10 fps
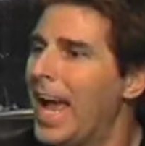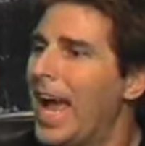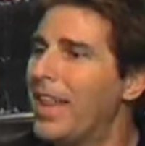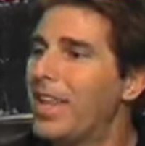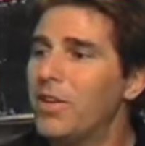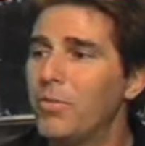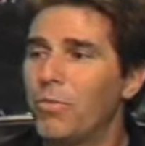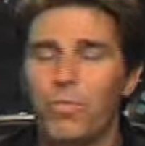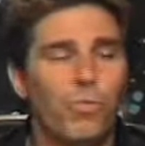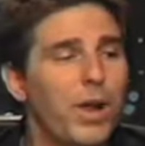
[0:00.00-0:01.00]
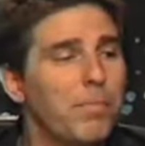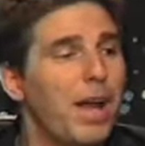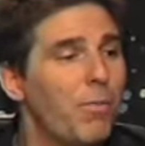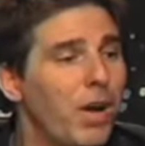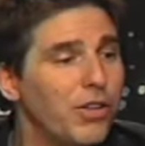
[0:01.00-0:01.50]
And then one
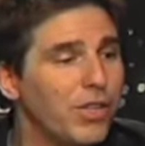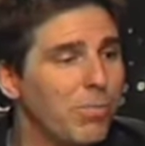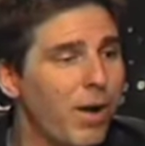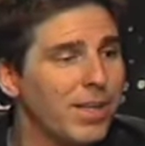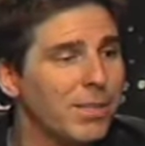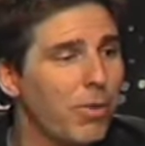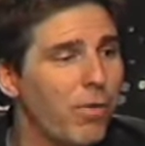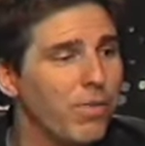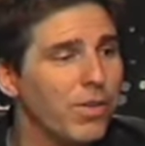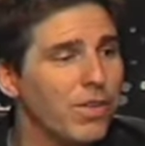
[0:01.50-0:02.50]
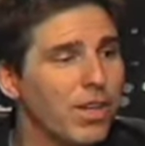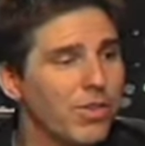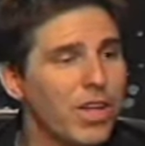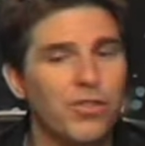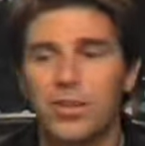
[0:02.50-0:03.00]
by one, she brought them over, and,
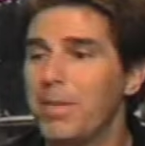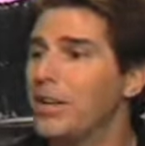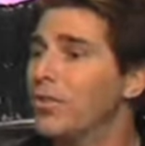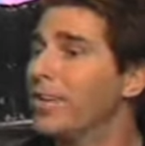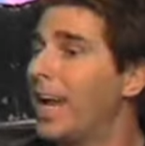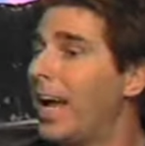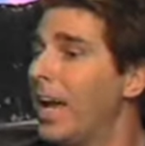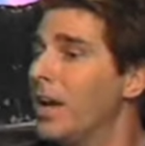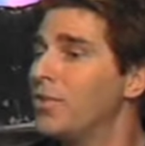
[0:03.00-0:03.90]
and, and she made sure that I,